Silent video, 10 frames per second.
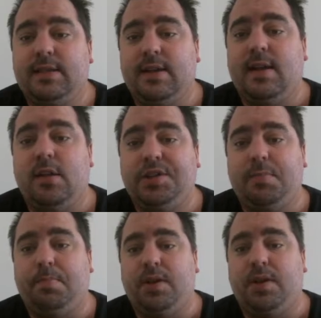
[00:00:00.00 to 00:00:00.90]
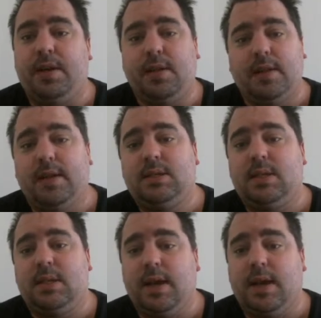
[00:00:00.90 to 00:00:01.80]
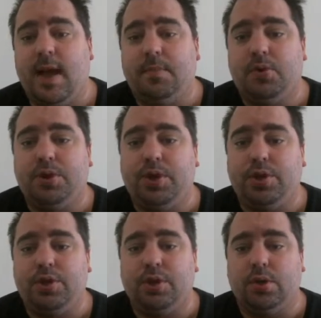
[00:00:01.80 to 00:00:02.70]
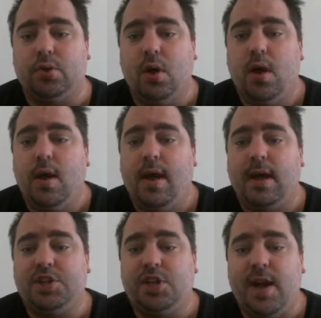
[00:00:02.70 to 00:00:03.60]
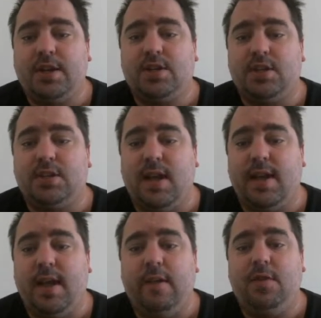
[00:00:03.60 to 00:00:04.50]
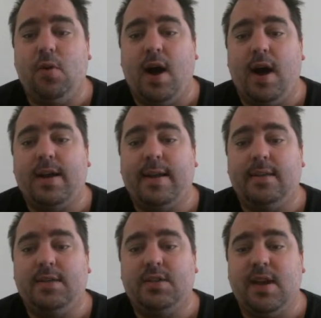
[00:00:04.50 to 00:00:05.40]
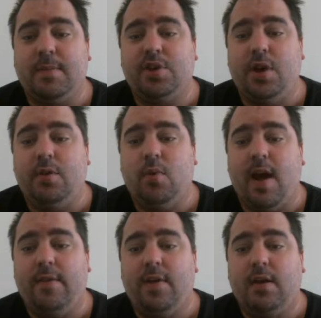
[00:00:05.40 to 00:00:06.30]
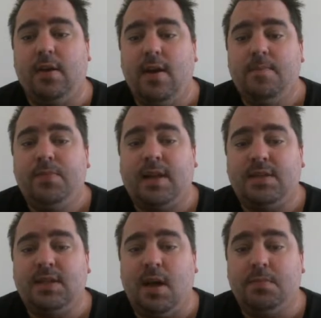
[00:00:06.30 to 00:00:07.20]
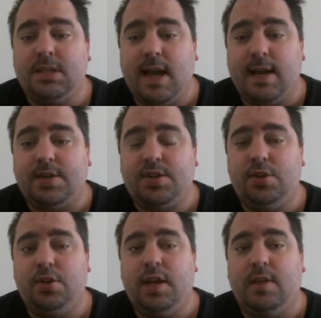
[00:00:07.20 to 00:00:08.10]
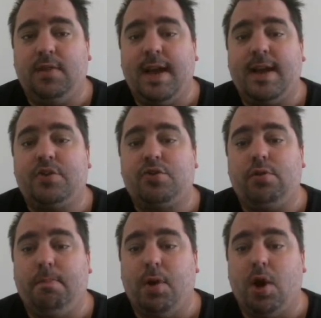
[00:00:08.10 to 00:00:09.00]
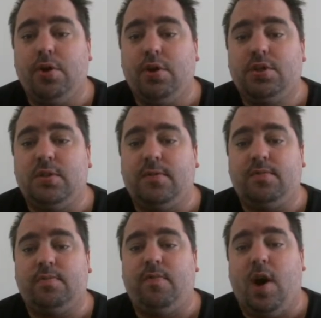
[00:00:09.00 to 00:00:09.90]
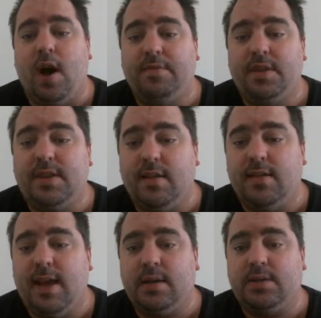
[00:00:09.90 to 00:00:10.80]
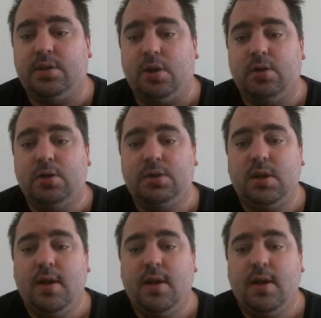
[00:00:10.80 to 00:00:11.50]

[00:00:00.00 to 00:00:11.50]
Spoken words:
an eligibility list that enables you to check to see if you are getting the stamp duty waiver. And some states do give an extra bonus of $5,000 to $10,000